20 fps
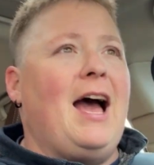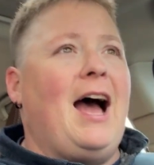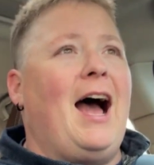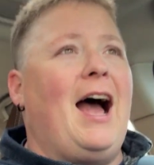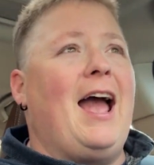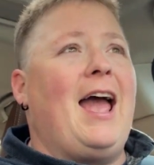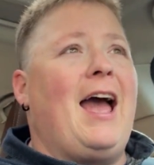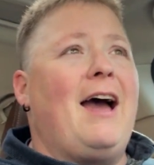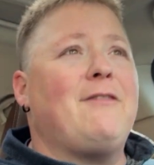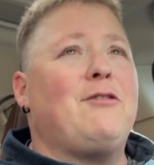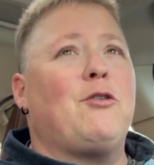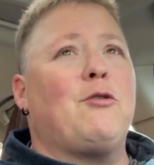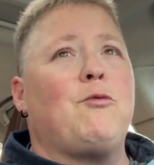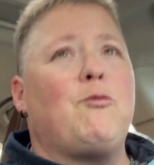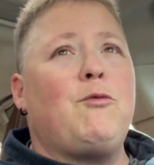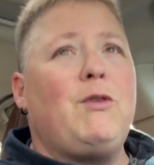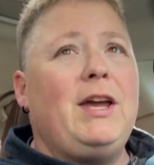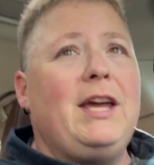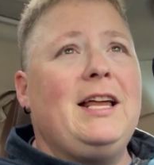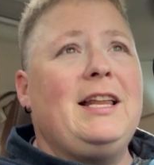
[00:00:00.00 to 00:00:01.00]
I have a
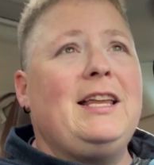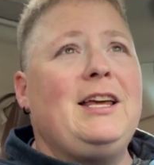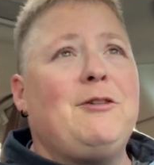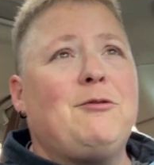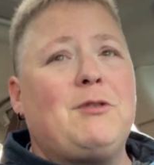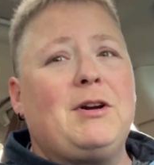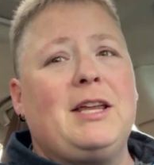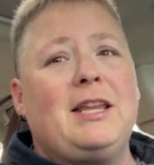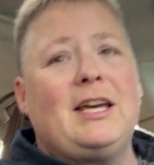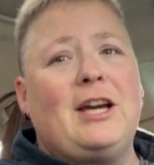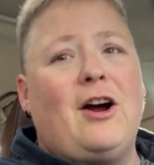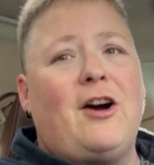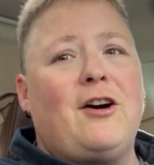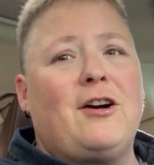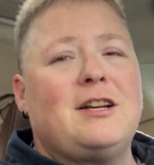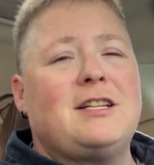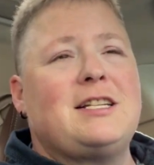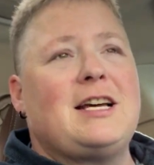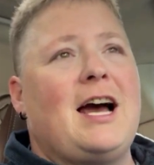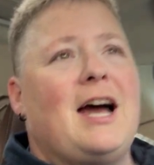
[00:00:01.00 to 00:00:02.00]
really, really
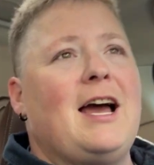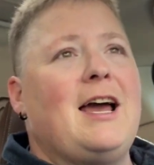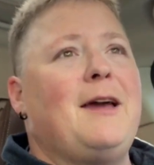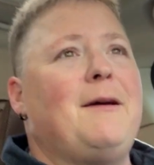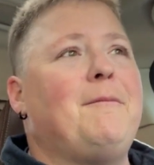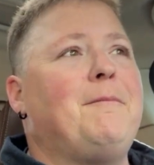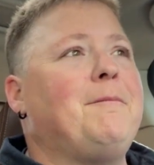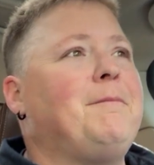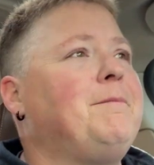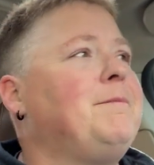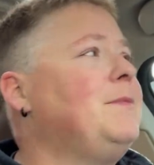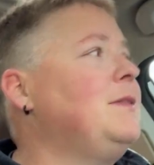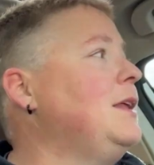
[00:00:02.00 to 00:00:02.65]
hard time